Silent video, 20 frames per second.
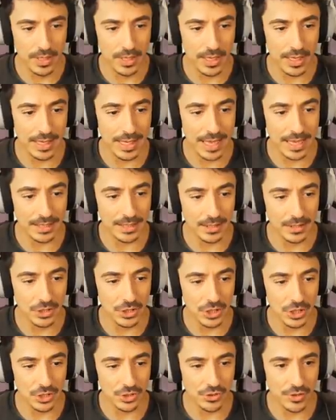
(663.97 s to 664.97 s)
Again,
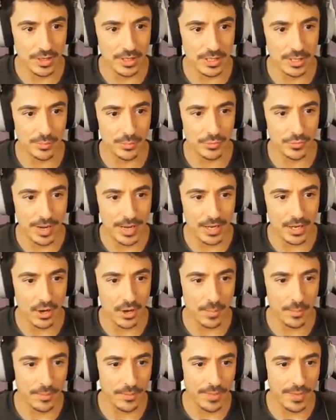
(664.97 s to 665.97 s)
just trying to break
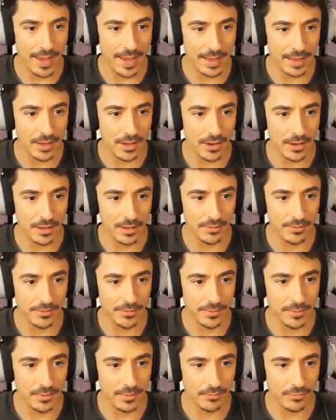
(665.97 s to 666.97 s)
up that kind of
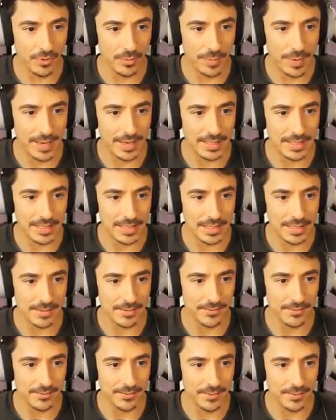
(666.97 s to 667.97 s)

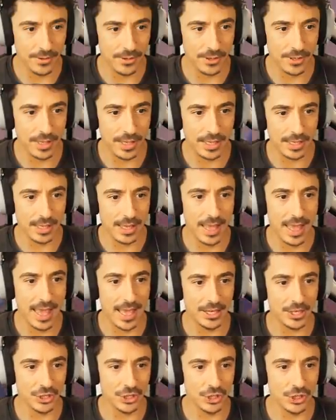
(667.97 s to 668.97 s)
repetitive looking
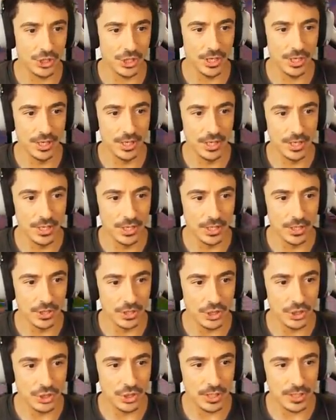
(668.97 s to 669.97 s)
hedge
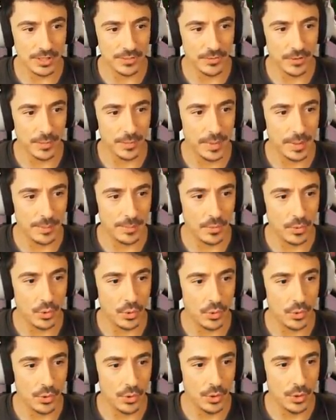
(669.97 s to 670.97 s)
just for a bit
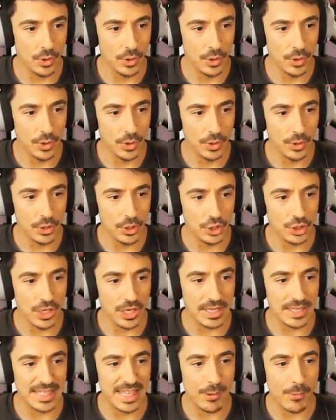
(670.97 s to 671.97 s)
more je
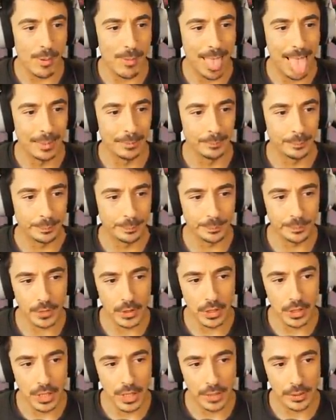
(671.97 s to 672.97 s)
ne sais quoi,
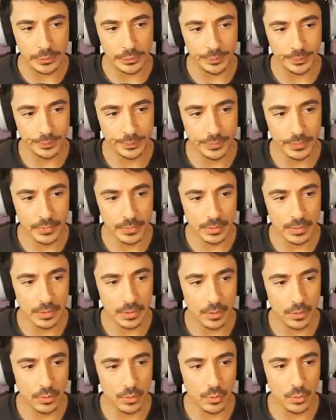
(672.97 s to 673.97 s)
you know?
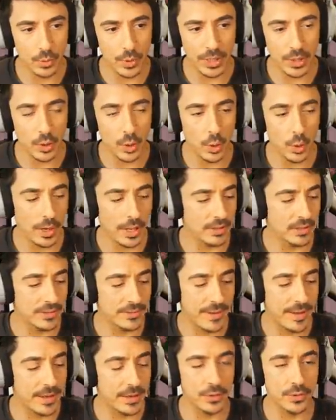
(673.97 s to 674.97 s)
when all else
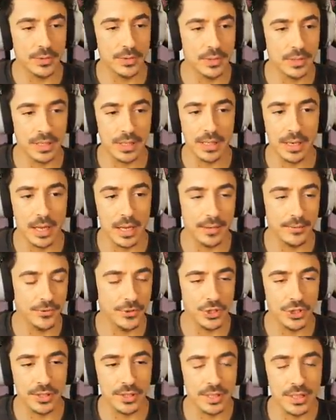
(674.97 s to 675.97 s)
fails in life,
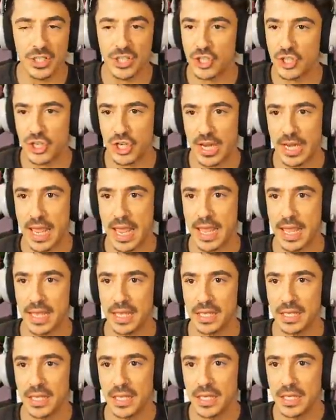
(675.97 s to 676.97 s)
just je
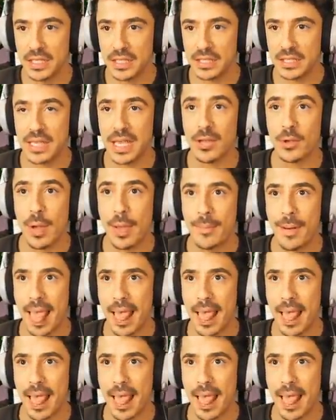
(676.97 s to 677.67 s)
ne sais quoi